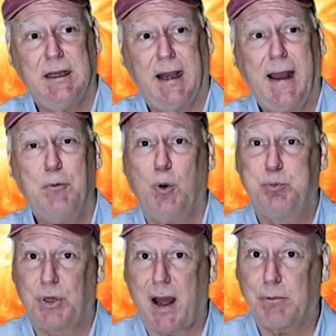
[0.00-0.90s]
I will
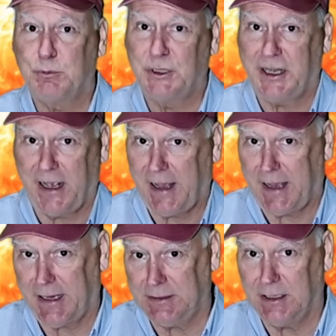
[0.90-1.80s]
probably
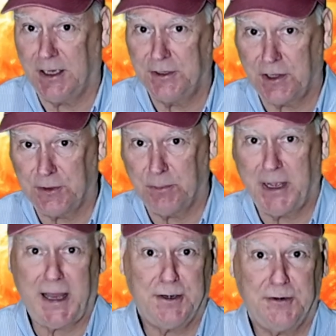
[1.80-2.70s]
add another
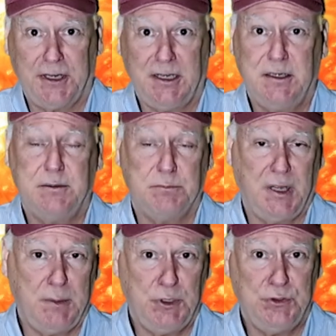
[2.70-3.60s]
battery,
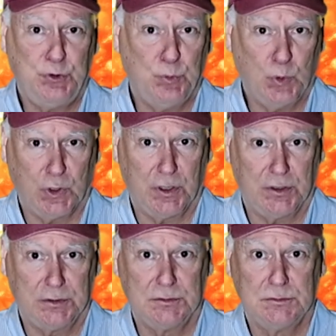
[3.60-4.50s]
maybe 2
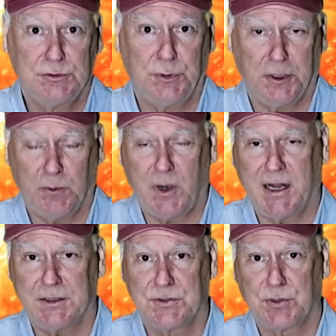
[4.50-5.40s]
more
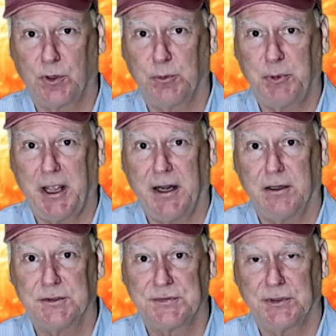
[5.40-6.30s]
200-watt solar
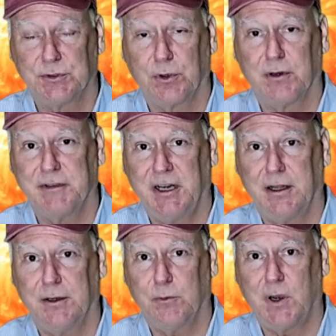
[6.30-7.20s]
panels for a total of
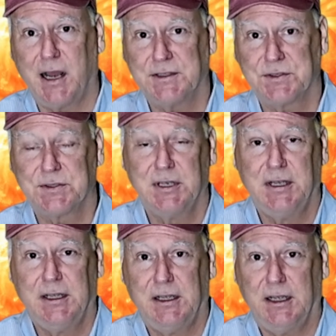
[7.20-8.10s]
800 watts
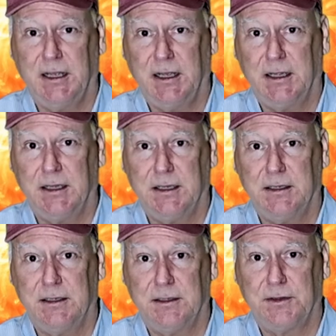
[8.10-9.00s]

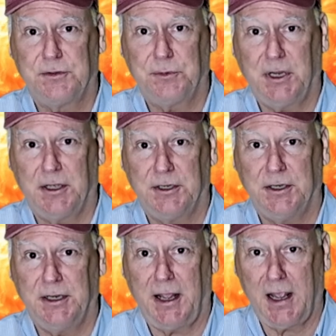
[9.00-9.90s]
and
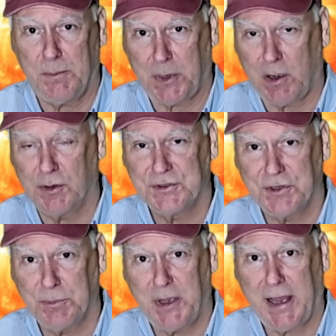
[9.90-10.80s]
300 amp hours in
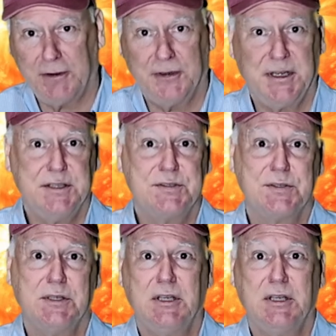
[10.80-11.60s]
the batteries.